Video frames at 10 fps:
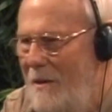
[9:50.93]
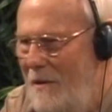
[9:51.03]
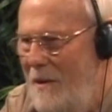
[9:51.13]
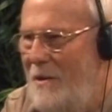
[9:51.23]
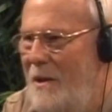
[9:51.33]

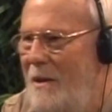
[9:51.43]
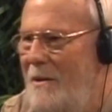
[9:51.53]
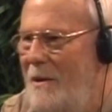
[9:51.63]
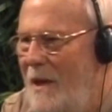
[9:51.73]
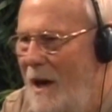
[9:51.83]
This
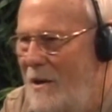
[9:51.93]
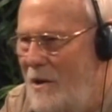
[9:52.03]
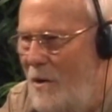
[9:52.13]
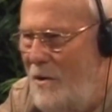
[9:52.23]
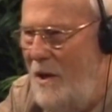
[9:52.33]
is
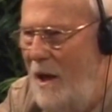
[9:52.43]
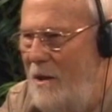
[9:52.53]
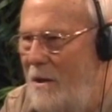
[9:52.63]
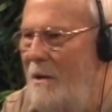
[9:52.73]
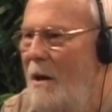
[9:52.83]

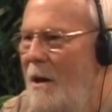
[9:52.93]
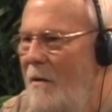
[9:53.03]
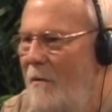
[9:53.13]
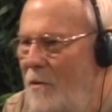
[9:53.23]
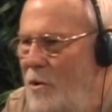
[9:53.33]
Association
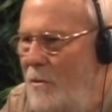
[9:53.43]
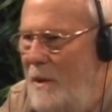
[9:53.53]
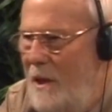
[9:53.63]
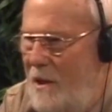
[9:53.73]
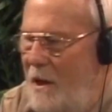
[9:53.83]
for
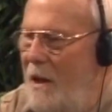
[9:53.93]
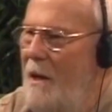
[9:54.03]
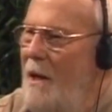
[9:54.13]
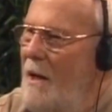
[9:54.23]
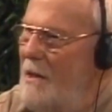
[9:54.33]

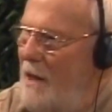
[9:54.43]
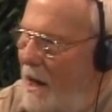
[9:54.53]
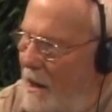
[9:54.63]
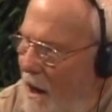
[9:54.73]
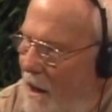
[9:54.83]
Humanistic
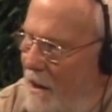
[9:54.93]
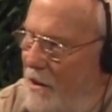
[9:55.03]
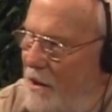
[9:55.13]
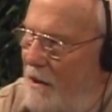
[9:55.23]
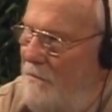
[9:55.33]
Psychology,